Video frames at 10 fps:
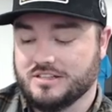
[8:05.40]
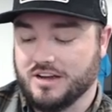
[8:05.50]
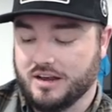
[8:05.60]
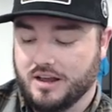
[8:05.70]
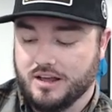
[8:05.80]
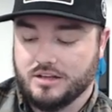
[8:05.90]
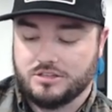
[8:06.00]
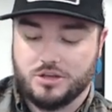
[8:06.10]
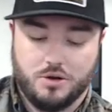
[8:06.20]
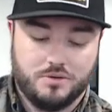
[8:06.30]
a 9.
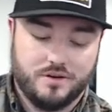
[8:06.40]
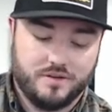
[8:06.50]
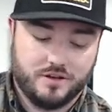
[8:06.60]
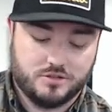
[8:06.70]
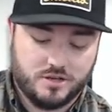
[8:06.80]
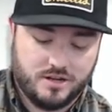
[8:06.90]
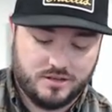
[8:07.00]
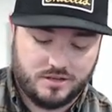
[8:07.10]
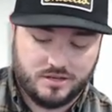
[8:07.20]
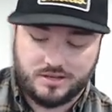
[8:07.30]
So there it
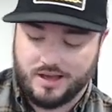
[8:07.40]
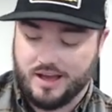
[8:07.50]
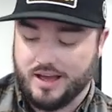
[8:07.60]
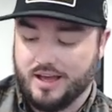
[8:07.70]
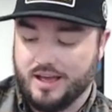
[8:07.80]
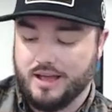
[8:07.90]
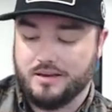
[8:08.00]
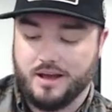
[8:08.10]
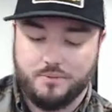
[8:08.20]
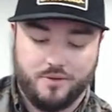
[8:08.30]
is.
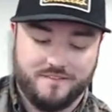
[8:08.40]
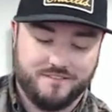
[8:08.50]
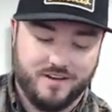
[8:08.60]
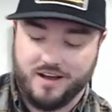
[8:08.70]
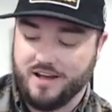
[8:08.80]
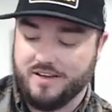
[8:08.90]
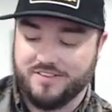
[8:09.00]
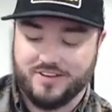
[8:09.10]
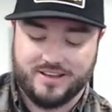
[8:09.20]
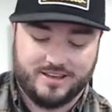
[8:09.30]
9.5
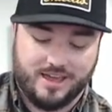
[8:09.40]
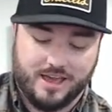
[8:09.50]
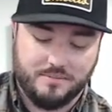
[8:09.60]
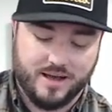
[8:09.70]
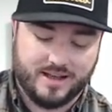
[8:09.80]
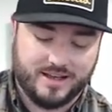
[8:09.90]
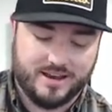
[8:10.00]
came back a